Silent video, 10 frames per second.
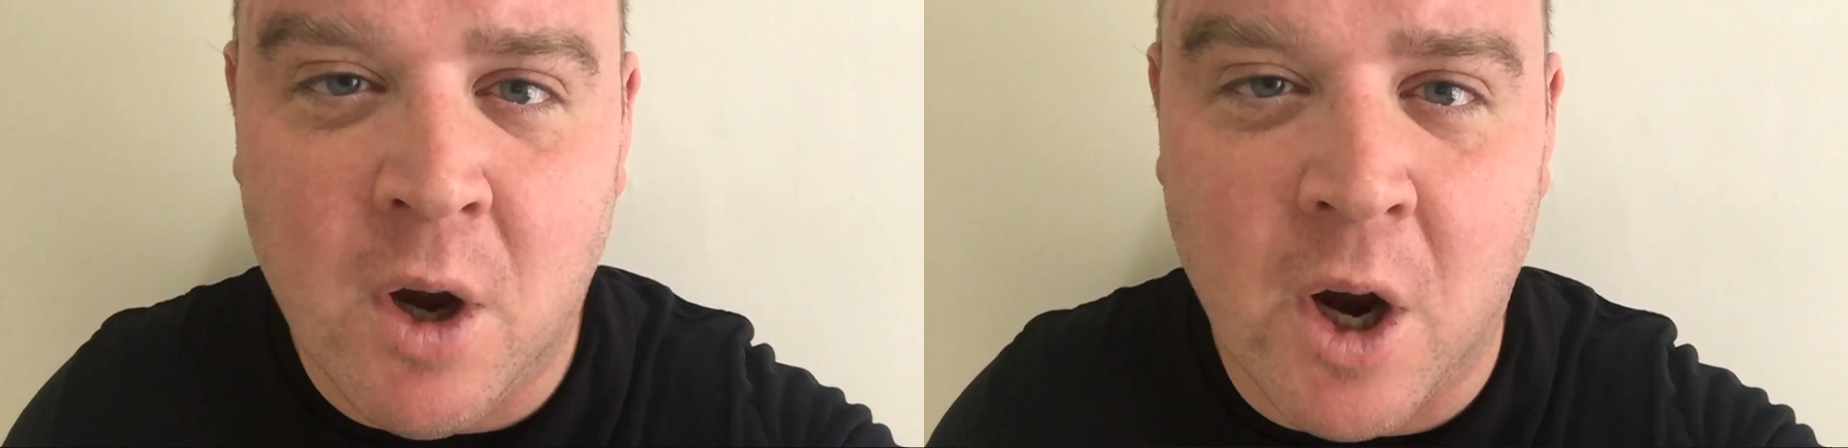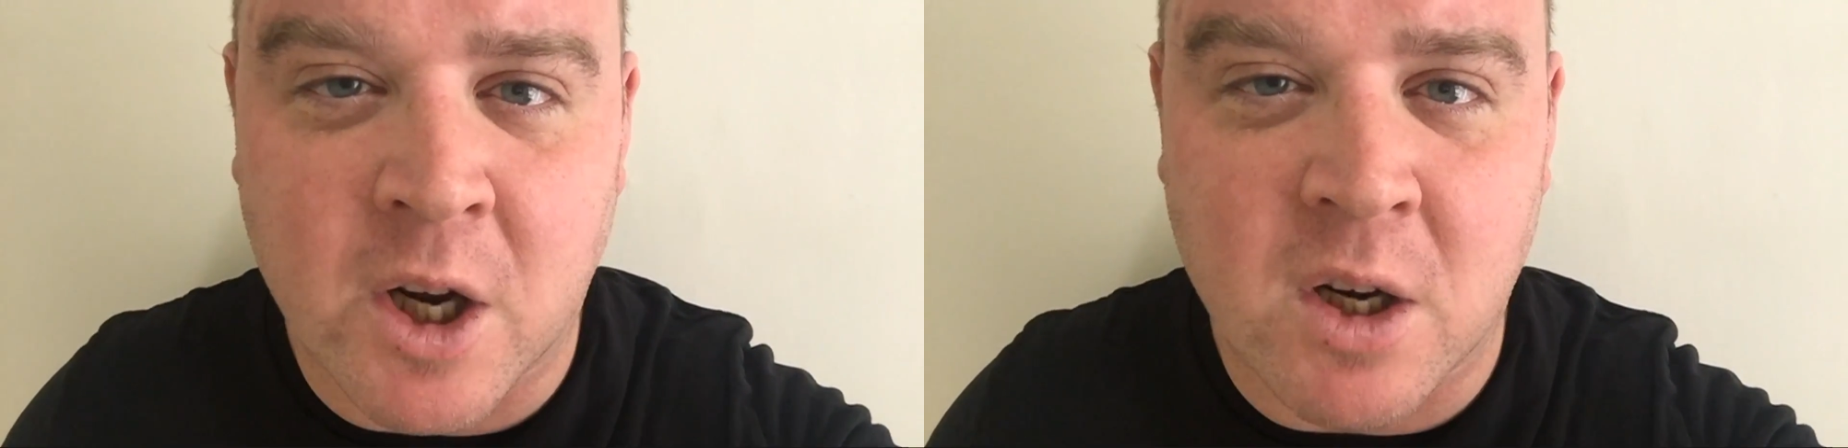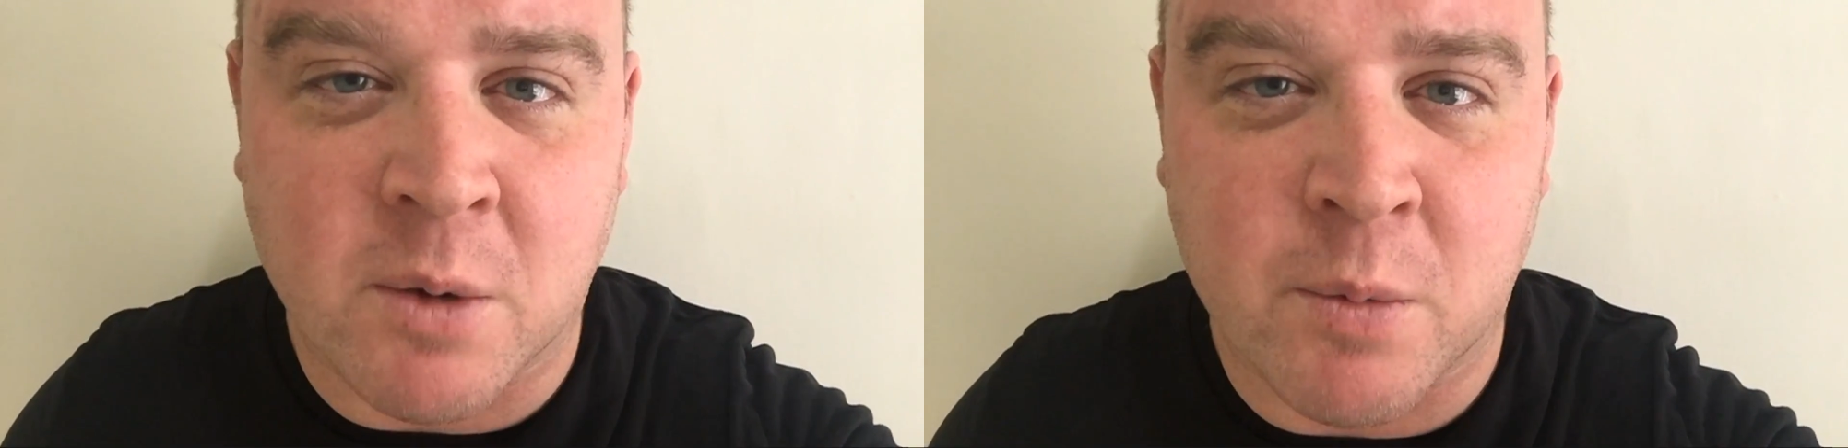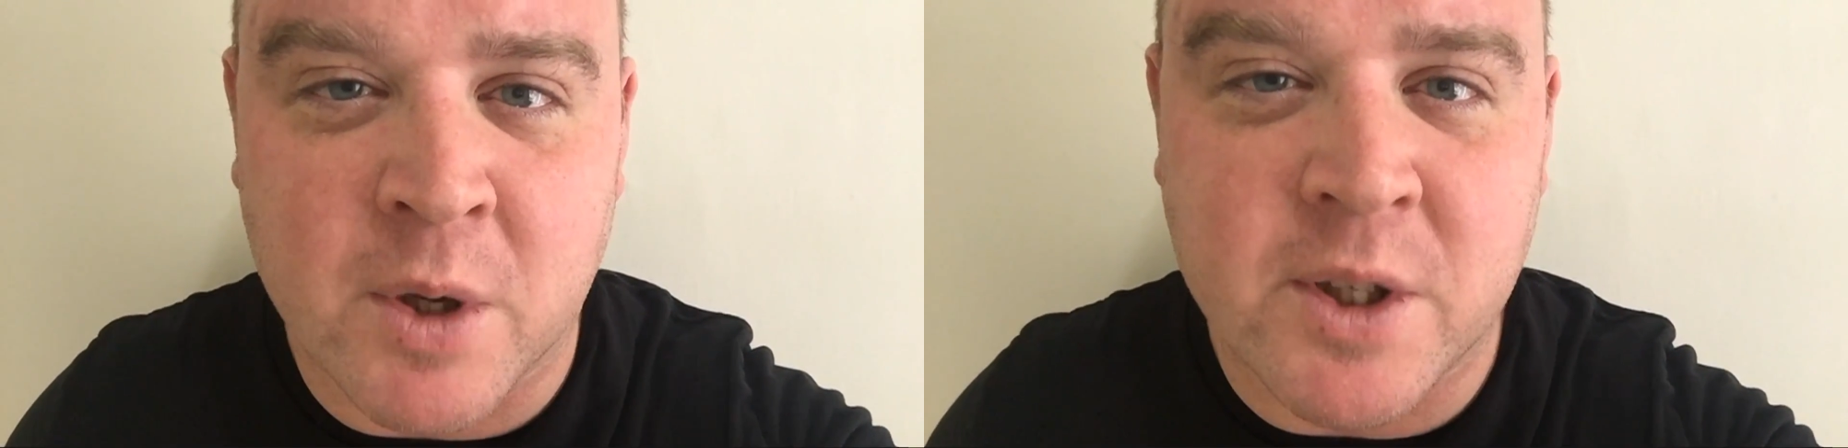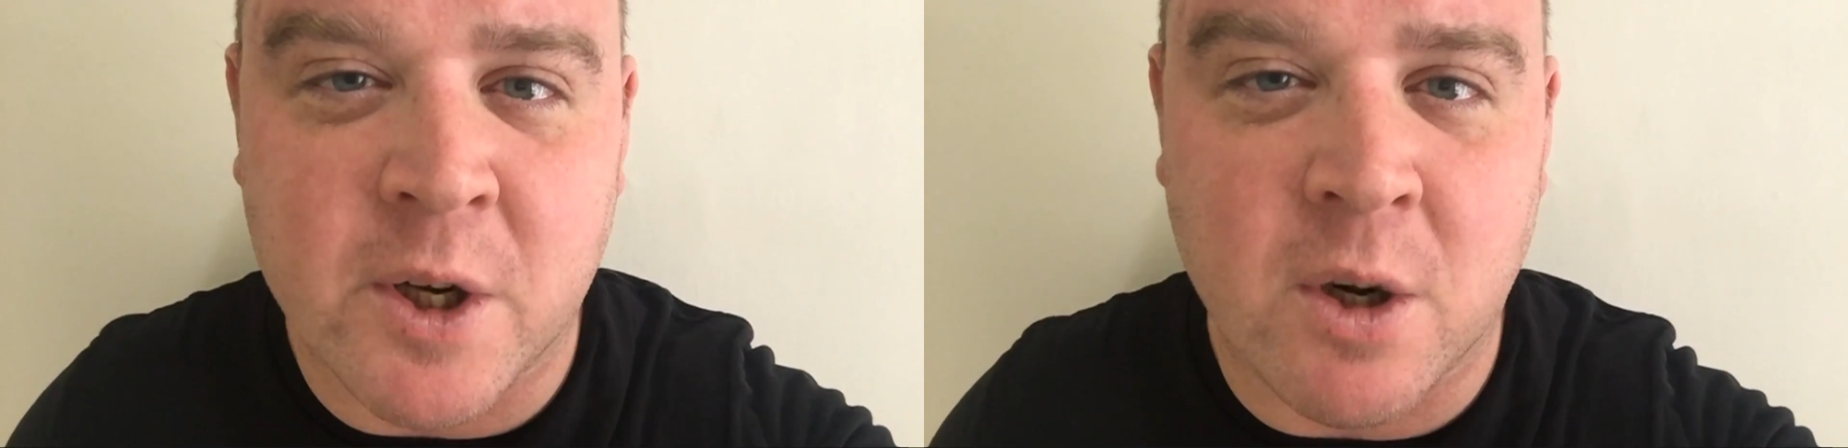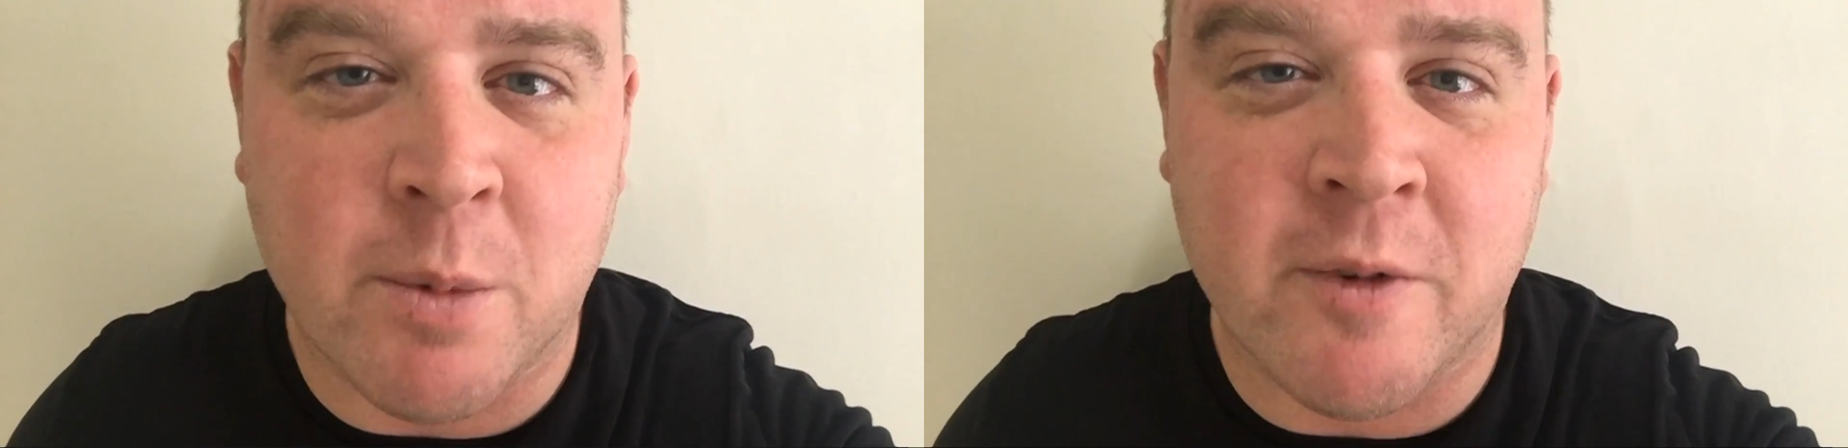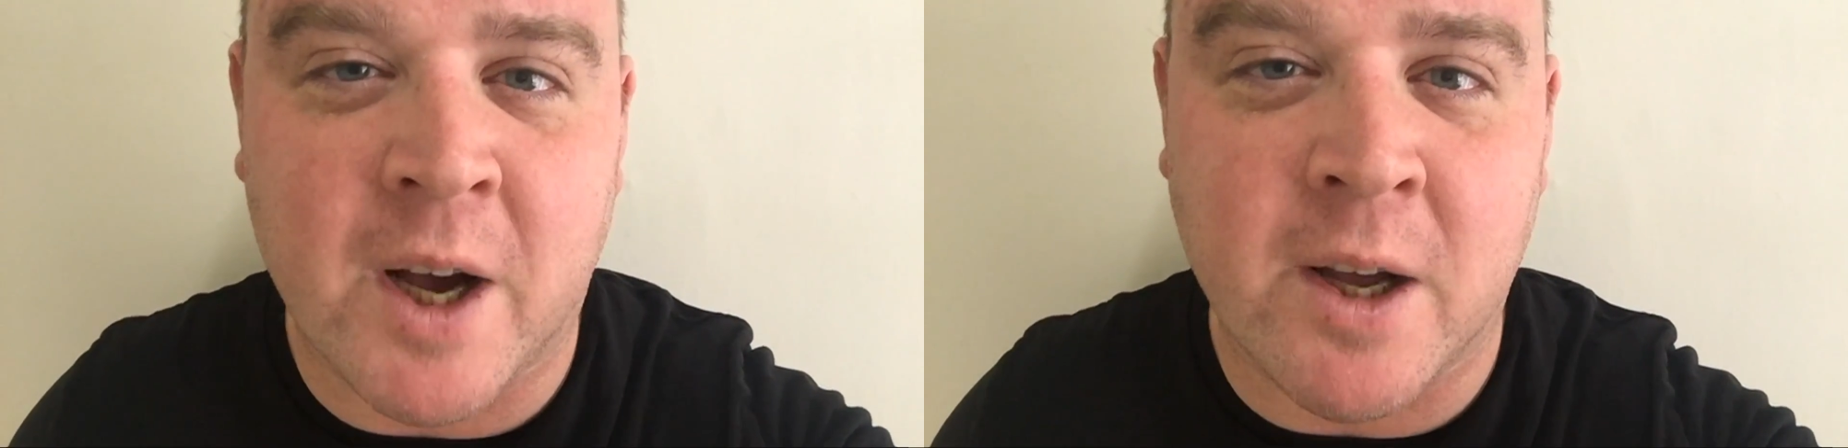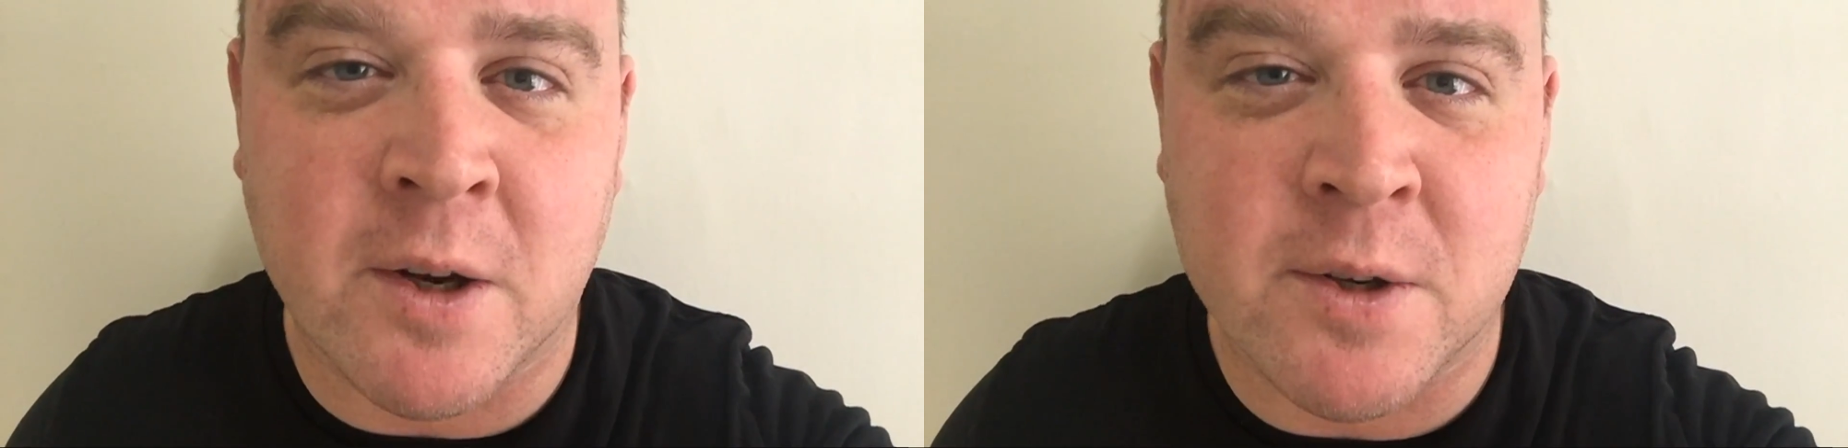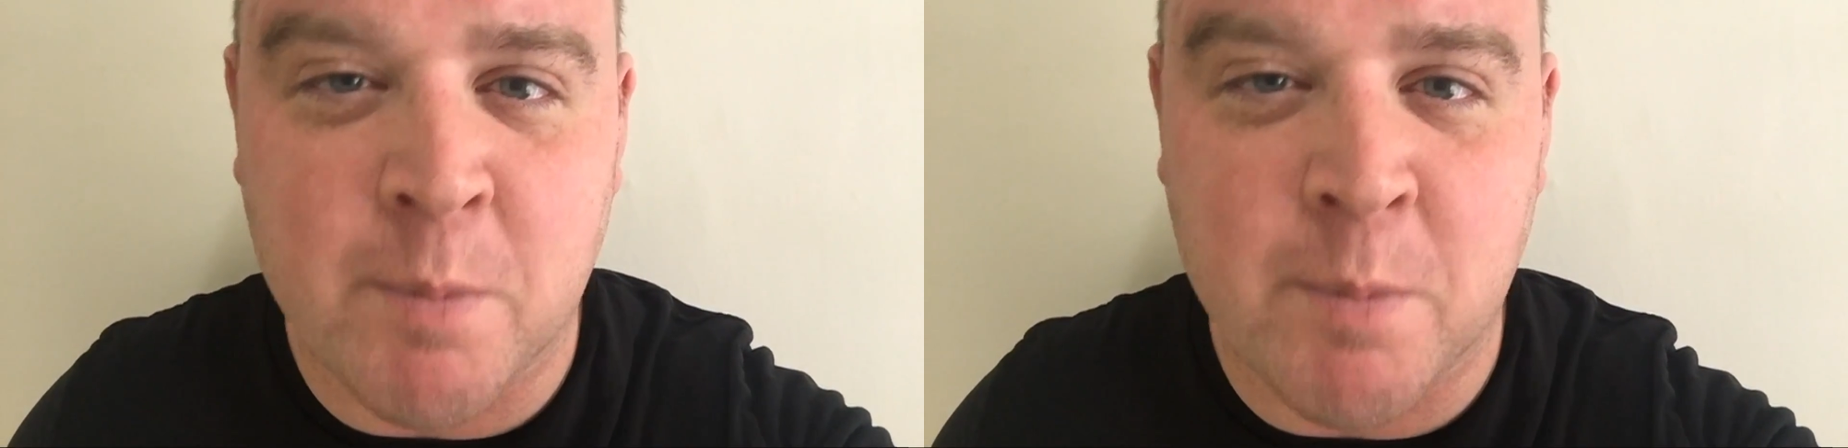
are going to continue to provide